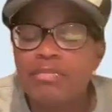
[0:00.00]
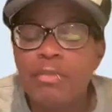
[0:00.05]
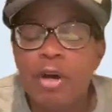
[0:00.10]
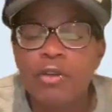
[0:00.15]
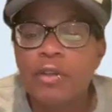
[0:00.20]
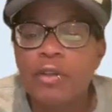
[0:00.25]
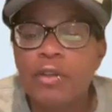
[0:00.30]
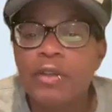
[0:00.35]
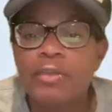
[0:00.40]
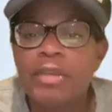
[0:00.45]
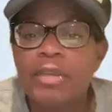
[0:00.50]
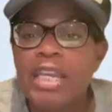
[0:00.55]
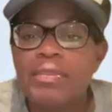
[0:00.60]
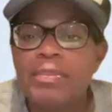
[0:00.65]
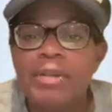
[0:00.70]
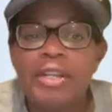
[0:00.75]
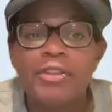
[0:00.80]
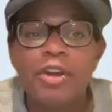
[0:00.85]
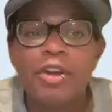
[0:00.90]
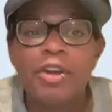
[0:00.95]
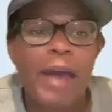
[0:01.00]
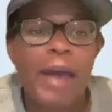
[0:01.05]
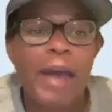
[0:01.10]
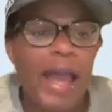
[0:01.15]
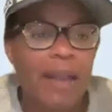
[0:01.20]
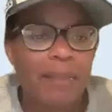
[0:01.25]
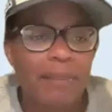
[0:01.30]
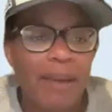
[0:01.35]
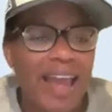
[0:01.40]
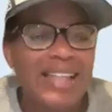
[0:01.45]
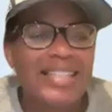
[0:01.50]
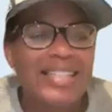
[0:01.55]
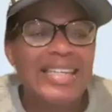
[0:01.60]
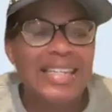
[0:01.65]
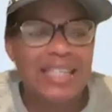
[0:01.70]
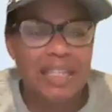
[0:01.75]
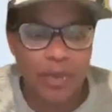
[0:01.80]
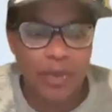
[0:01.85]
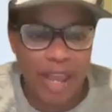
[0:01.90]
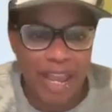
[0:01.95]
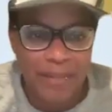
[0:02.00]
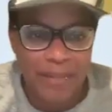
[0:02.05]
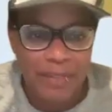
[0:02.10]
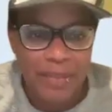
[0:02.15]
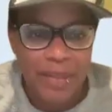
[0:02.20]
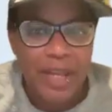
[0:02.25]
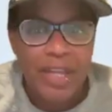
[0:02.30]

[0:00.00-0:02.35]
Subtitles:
Most of them keep it in their backpacks anyway.